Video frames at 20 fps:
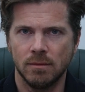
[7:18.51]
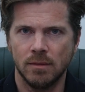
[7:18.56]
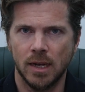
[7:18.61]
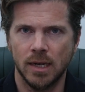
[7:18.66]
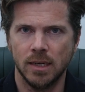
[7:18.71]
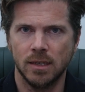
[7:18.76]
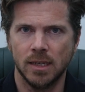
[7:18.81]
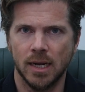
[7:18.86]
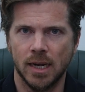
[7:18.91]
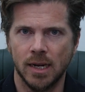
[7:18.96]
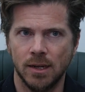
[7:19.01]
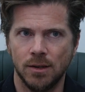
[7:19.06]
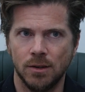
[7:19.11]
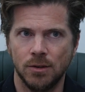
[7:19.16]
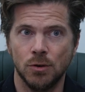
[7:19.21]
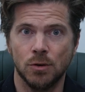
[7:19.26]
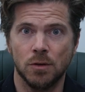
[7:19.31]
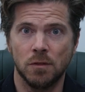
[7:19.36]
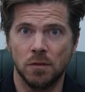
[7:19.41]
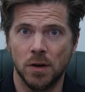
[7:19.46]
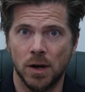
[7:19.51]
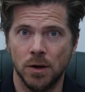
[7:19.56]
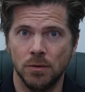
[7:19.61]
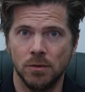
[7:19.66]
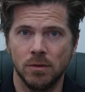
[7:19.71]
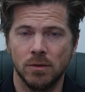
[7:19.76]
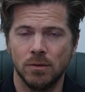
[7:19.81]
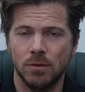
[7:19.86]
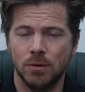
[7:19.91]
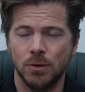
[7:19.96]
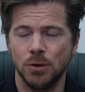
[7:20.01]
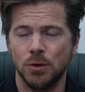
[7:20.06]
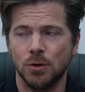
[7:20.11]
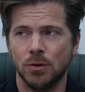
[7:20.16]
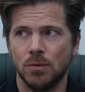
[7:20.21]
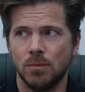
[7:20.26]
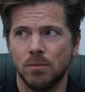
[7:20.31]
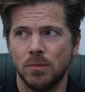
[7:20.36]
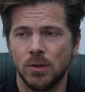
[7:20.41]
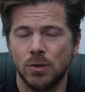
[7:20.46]
let's say your phone or
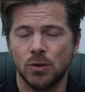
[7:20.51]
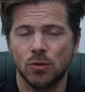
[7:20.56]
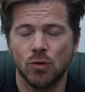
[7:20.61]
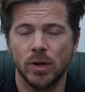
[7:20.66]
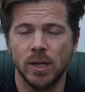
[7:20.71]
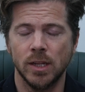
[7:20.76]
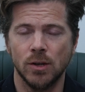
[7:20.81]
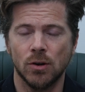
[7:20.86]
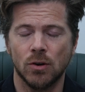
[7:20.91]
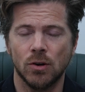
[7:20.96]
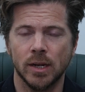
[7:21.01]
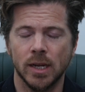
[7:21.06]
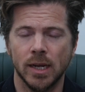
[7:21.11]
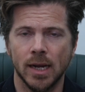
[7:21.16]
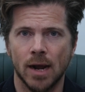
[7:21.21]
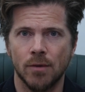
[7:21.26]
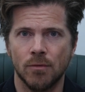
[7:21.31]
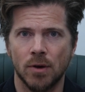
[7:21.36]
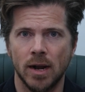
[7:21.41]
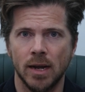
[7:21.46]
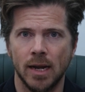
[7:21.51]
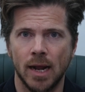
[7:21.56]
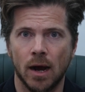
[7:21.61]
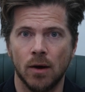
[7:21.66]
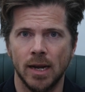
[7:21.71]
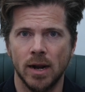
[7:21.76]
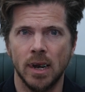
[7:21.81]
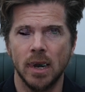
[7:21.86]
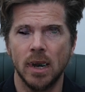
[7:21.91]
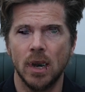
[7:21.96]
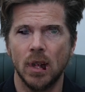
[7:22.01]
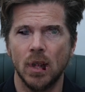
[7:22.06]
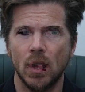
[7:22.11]
your screen that you're looking at right now,